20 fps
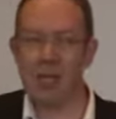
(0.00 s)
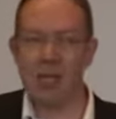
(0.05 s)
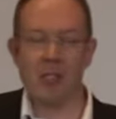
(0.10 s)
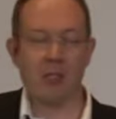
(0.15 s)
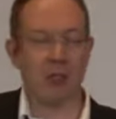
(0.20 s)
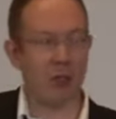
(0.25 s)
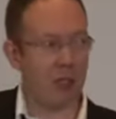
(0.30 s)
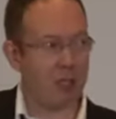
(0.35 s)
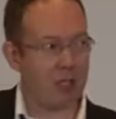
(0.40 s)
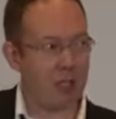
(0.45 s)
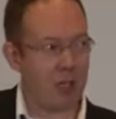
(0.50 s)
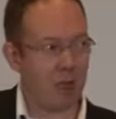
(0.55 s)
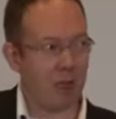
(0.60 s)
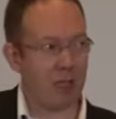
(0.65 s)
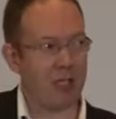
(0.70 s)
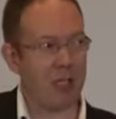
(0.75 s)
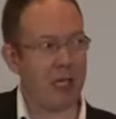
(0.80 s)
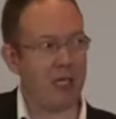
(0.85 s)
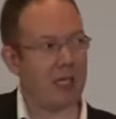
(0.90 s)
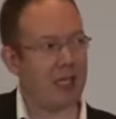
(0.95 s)
So
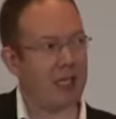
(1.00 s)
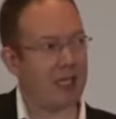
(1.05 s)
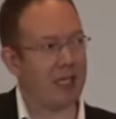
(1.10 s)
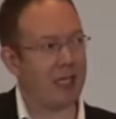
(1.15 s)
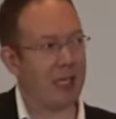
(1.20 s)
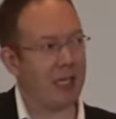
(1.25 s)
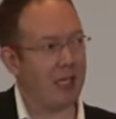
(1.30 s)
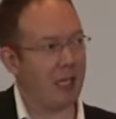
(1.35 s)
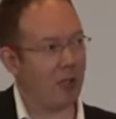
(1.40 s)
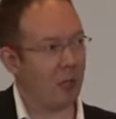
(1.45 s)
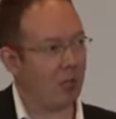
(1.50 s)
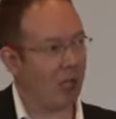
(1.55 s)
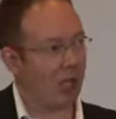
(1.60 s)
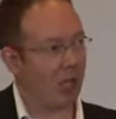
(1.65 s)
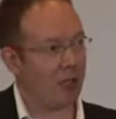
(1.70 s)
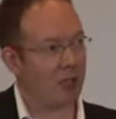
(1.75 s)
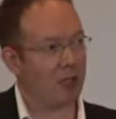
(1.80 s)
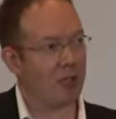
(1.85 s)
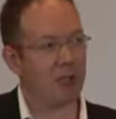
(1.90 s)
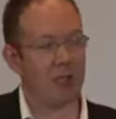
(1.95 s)
countries like Kenya, we
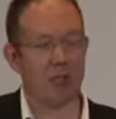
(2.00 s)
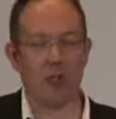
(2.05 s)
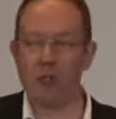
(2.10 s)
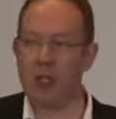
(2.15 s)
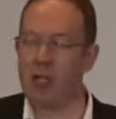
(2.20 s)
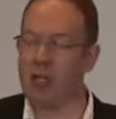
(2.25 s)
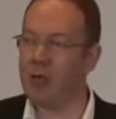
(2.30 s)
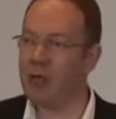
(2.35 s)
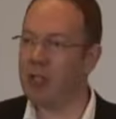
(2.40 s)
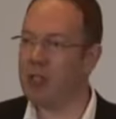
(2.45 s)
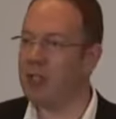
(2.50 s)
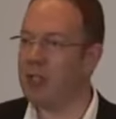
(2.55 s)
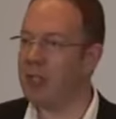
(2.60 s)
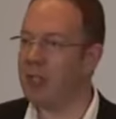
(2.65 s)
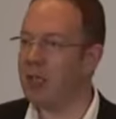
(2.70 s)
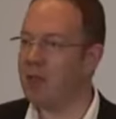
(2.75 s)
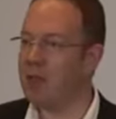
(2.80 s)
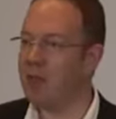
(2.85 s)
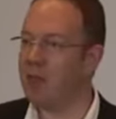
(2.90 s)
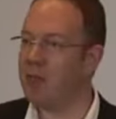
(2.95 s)
had today reaching a
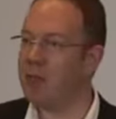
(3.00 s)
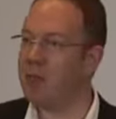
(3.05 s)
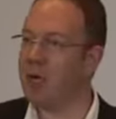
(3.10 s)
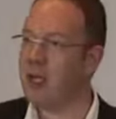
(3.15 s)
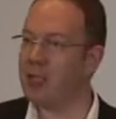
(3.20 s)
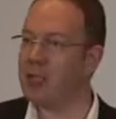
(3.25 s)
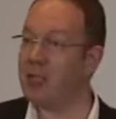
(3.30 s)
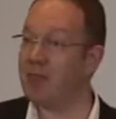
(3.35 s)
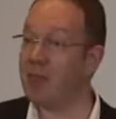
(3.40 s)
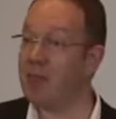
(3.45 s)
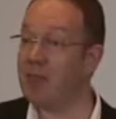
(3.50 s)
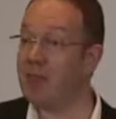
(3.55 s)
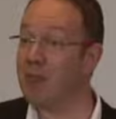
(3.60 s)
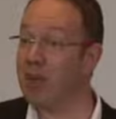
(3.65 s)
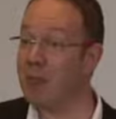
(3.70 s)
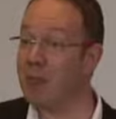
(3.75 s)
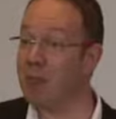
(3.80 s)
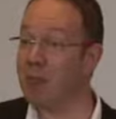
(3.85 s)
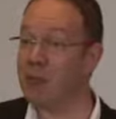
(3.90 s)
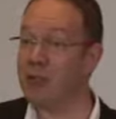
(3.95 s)
level of about
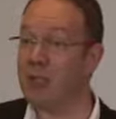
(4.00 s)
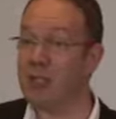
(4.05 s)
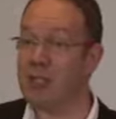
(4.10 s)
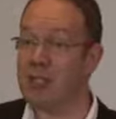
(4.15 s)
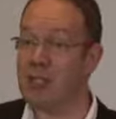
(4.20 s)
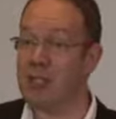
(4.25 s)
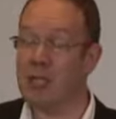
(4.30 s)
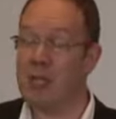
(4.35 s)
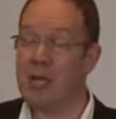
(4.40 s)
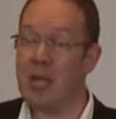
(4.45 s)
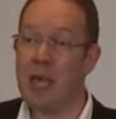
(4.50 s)
75%.